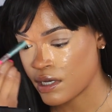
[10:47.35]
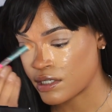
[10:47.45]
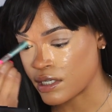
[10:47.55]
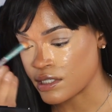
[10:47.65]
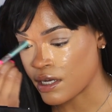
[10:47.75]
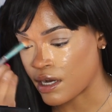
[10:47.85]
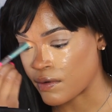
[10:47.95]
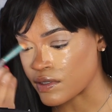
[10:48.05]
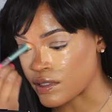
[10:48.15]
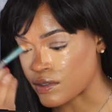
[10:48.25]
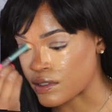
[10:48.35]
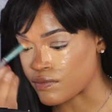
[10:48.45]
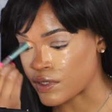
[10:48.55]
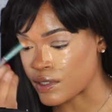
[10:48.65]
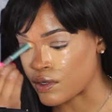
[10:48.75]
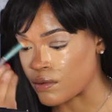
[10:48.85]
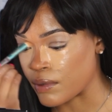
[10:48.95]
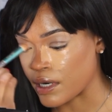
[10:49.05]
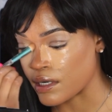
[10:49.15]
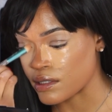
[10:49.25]
Chantel always throws some really cool
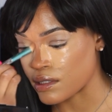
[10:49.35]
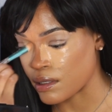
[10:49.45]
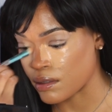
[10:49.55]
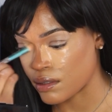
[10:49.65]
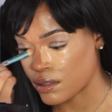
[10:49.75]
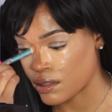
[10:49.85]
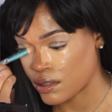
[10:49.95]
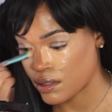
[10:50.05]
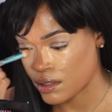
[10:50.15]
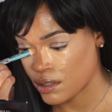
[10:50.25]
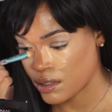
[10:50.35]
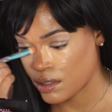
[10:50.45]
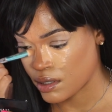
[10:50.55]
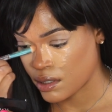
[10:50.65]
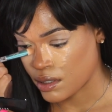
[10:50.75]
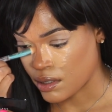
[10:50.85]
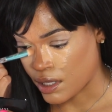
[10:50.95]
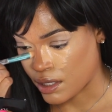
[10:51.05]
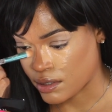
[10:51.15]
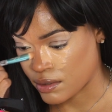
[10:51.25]
parties though.
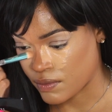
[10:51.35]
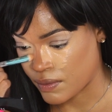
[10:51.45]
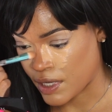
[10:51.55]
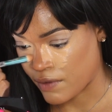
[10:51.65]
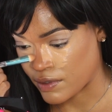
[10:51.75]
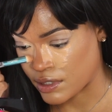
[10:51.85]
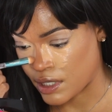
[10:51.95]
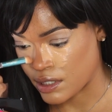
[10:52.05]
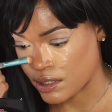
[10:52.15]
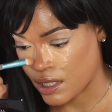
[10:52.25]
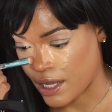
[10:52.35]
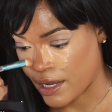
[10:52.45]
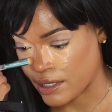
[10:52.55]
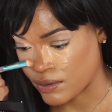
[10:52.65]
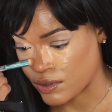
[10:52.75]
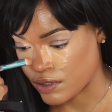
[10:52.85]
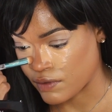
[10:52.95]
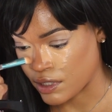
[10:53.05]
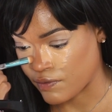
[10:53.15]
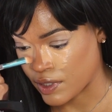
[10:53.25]
Like, we be having dance class, which is
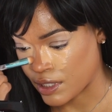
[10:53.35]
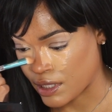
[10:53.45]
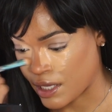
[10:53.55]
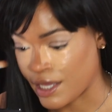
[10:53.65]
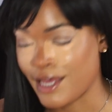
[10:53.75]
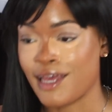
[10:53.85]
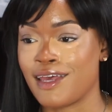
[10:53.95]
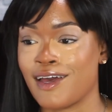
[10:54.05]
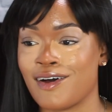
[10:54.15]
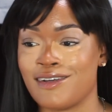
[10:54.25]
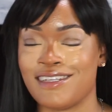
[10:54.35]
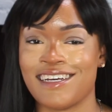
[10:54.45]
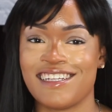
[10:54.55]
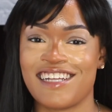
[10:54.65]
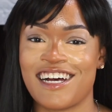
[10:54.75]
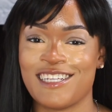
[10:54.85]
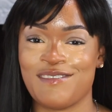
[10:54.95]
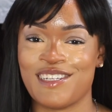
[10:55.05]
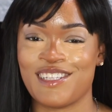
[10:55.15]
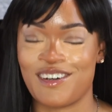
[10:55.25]
really, really lit. Yo, dance class
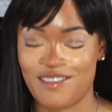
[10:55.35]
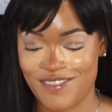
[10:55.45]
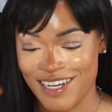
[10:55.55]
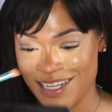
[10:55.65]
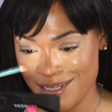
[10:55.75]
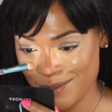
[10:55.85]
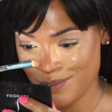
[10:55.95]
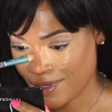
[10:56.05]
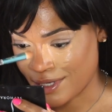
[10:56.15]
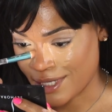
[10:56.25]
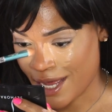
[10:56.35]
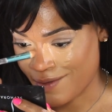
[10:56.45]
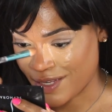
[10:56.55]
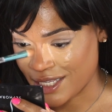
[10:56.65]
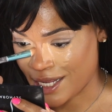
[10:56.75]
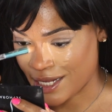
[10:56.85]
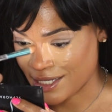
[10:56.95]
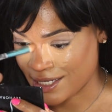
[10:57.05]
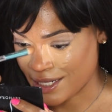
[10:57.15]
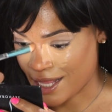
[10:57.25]
be so fun, cause I haven't
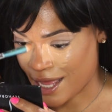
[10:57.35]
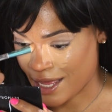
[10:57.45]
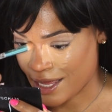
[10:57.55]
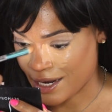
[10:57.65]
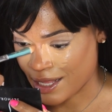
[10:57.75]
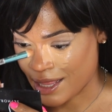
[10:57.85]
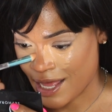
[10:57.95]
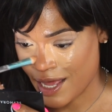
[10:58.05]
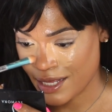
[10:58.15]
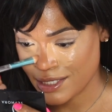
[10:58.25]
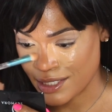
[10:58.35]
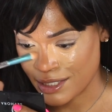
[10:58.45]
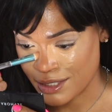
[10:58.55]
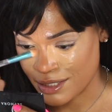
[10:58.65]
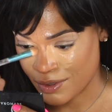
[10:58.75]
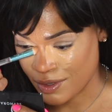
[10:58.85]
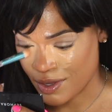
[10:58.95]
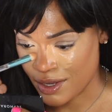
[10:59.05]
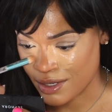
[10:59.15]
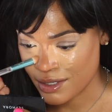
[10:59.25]
danced like in a class in so
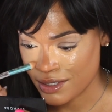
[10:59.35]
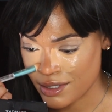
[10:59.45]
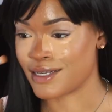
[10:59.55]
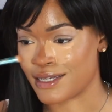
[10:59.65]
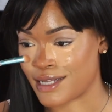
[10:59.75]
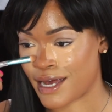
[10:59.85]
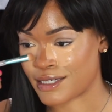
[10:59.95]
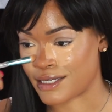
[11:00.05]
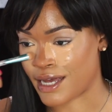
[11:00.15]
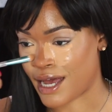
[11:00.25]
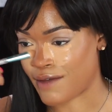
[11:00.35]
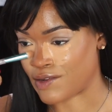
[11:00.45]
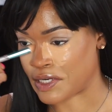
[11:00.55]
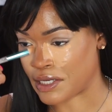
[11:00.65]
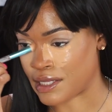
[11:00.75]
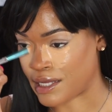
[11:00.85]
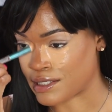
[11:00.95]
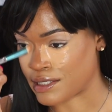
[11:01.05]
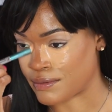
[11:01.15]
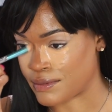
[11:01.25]
long. Cause I haven't done like
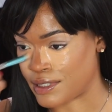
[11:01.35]
some